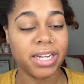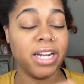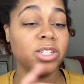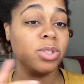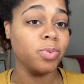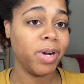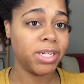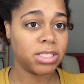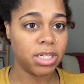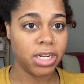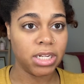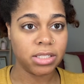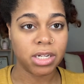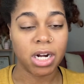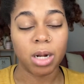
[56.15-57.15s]
And direct
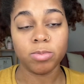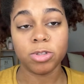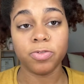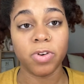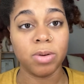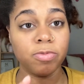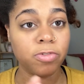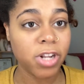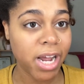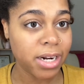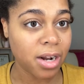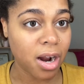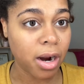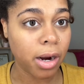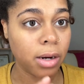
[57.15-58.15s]
heat comes from flat
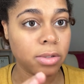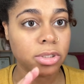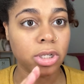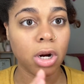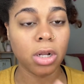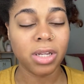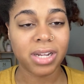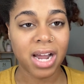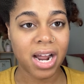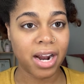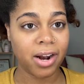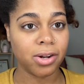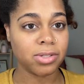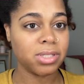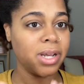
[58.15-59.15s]
irons, curling
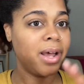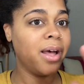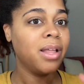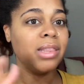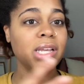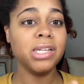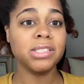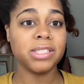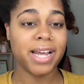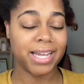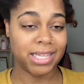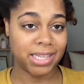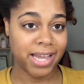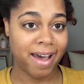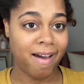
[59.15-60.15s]
irons, things
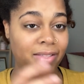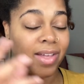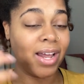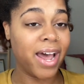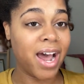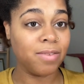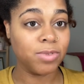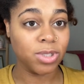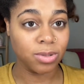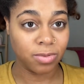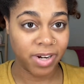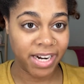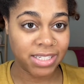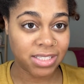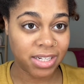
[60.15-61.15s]
like that that have
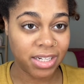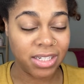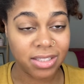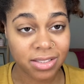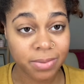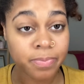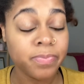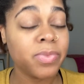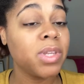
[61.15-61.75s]
direct heat.